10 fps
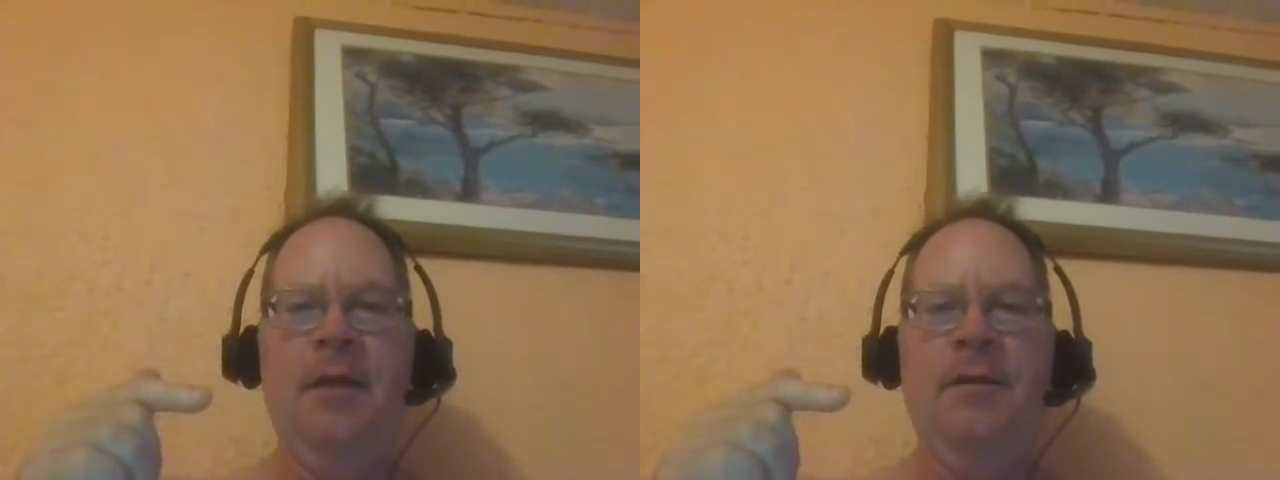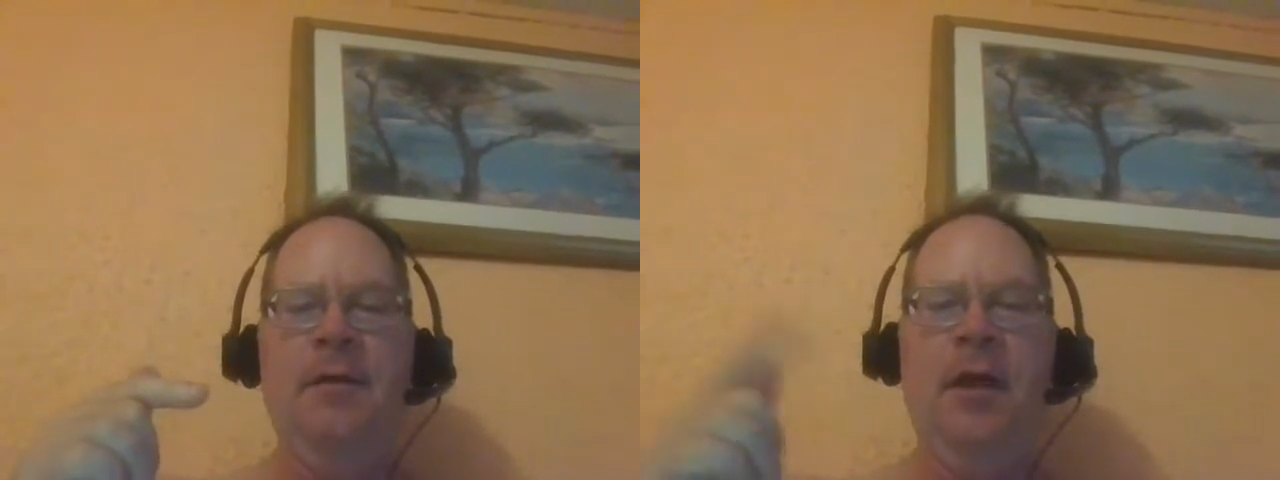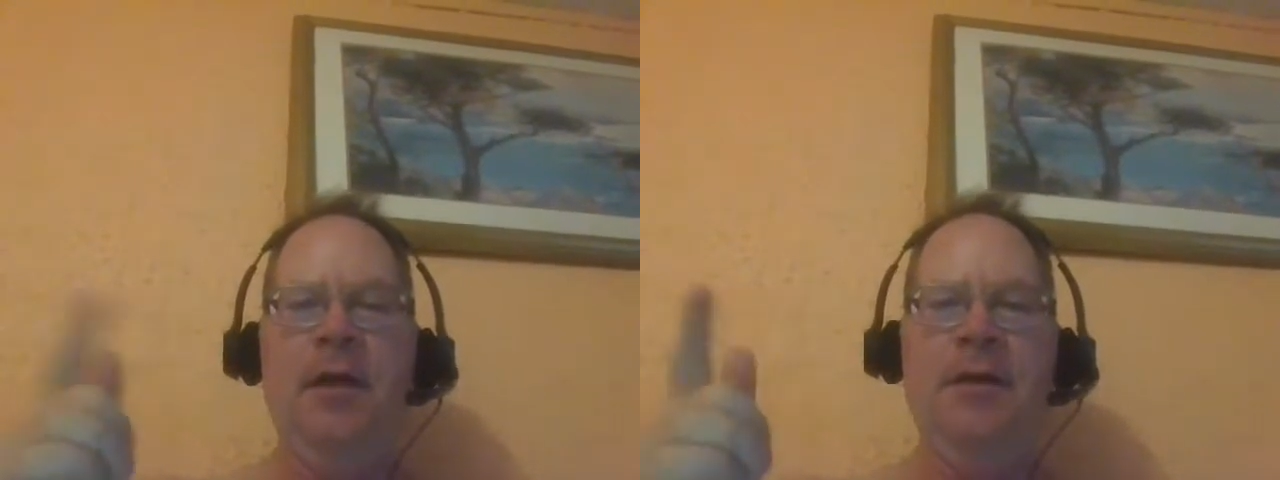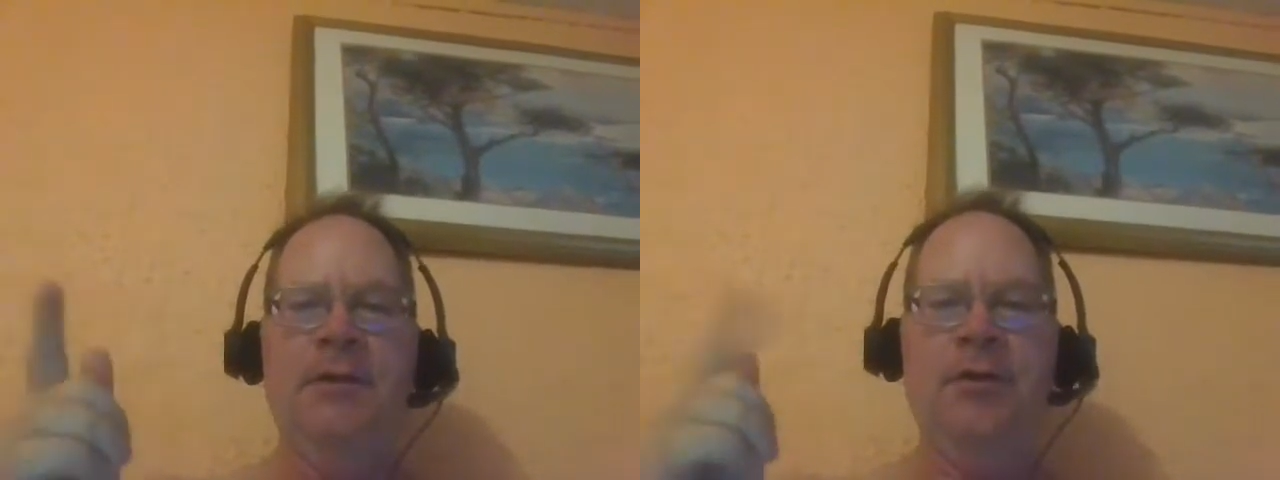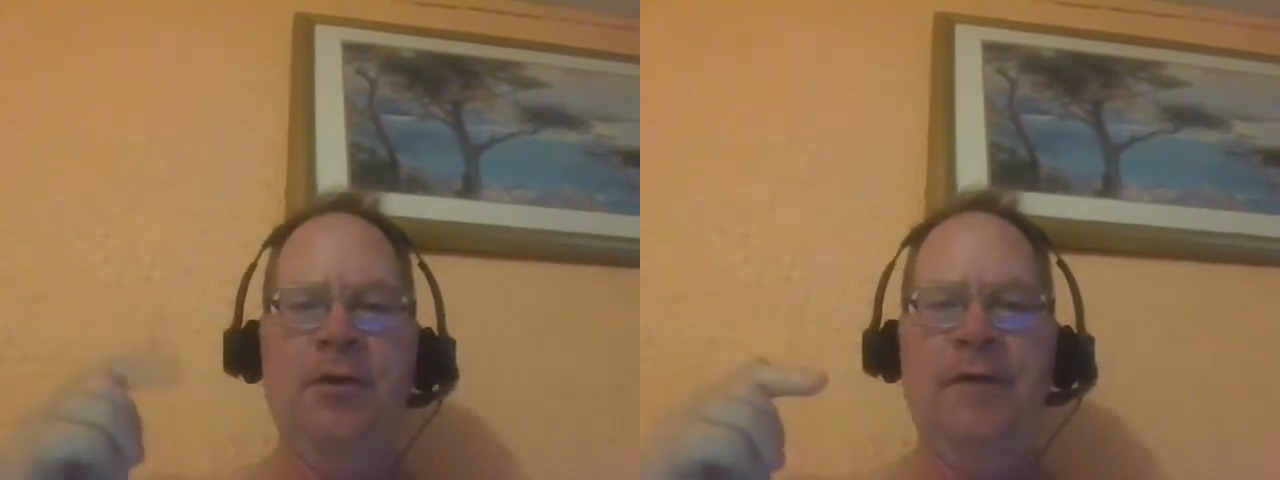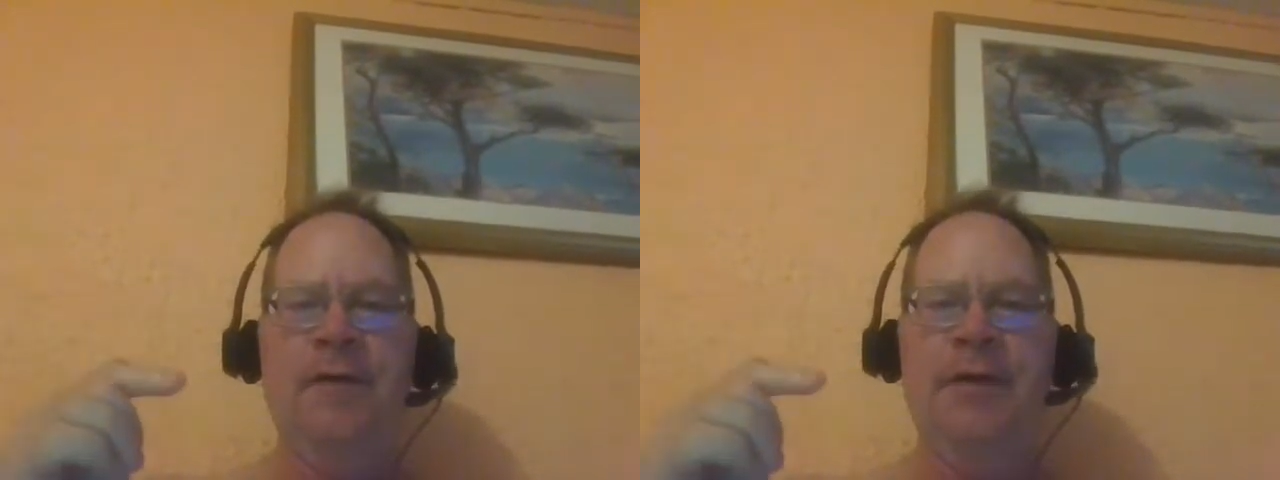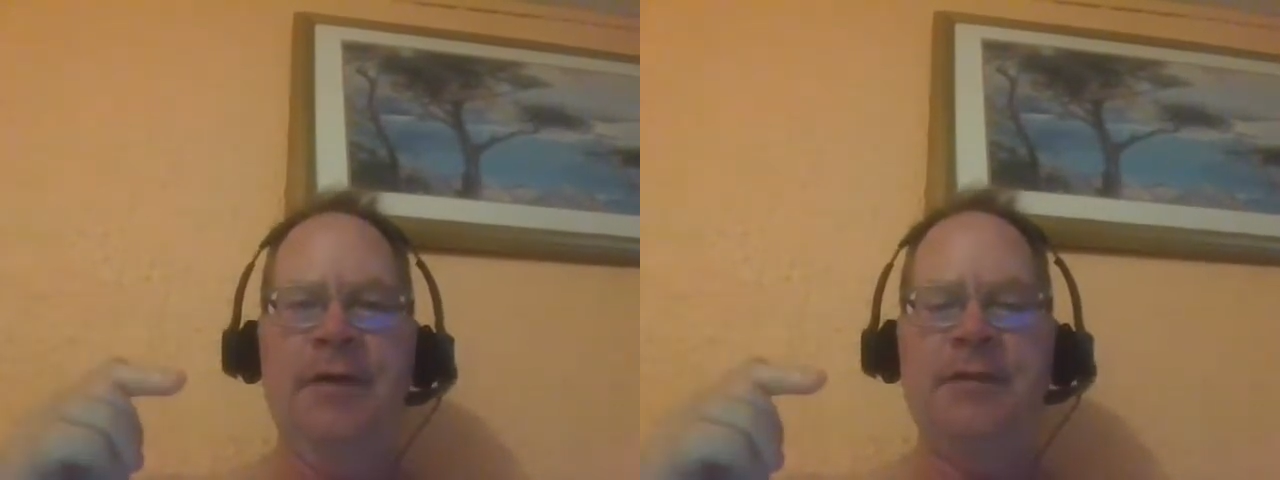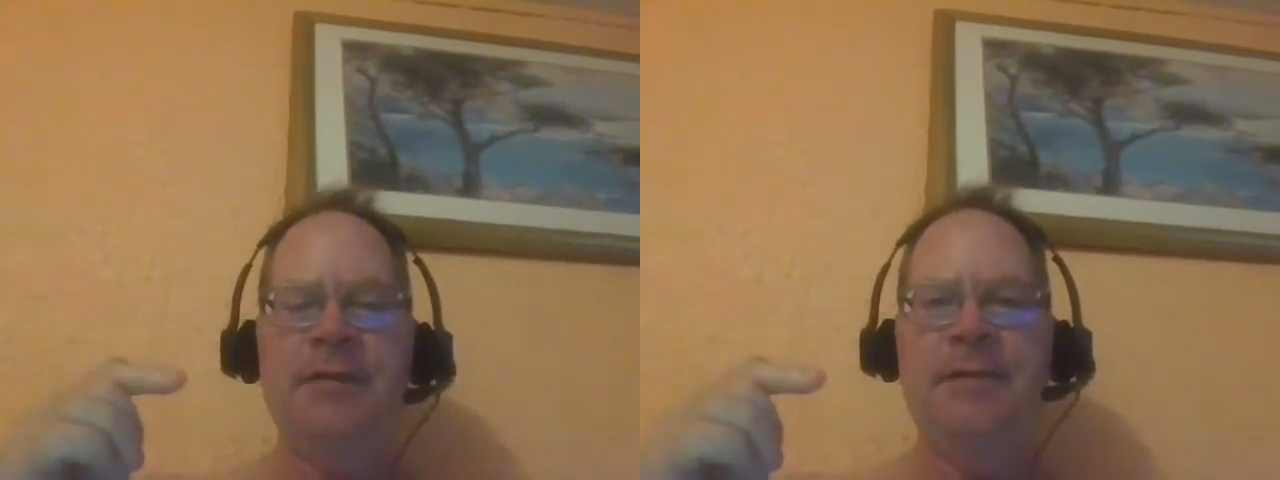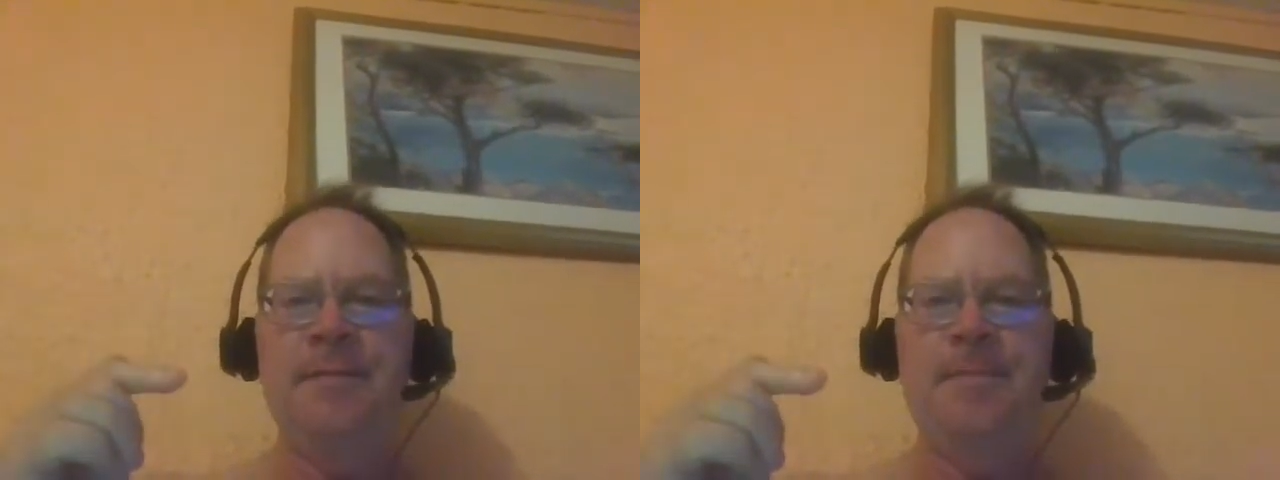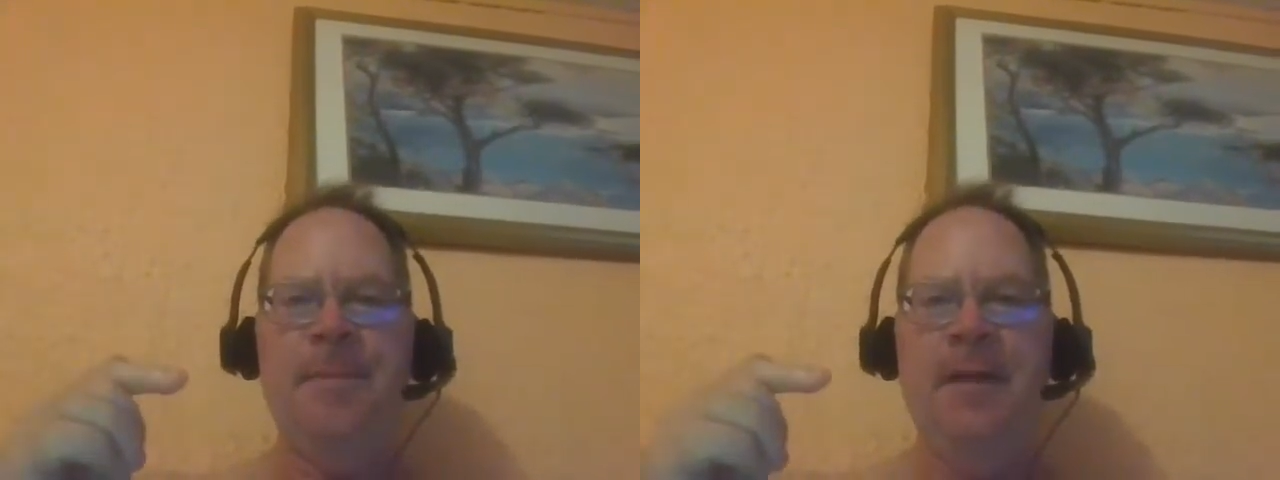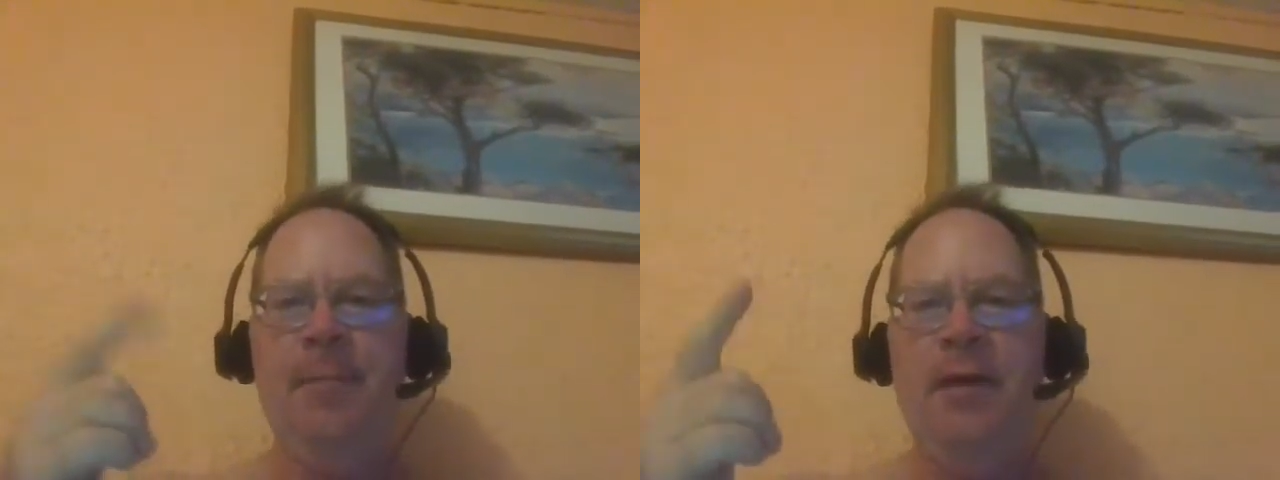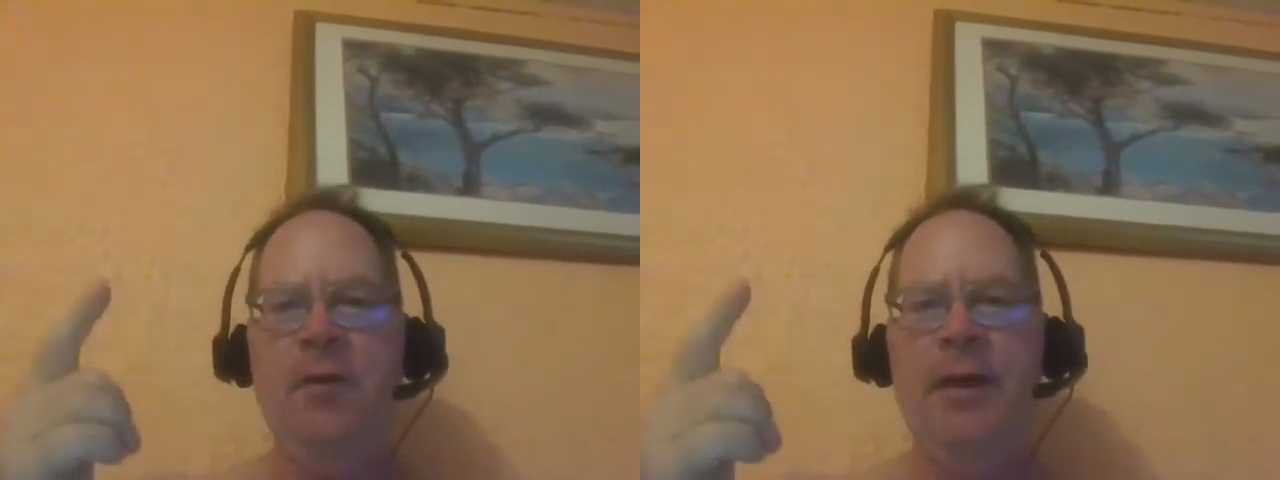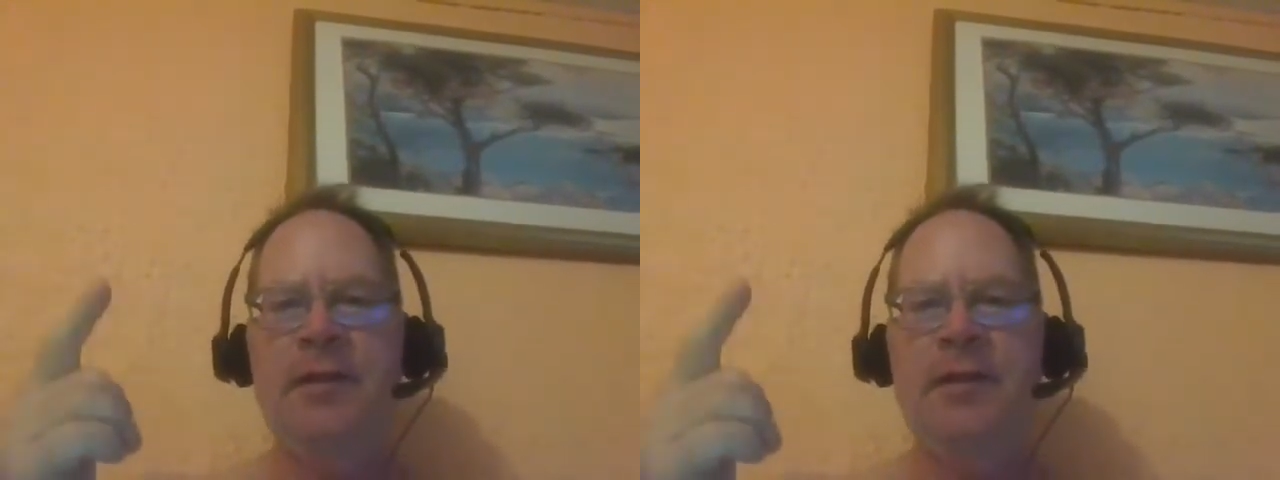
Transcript: the long and the short of it is, by the way,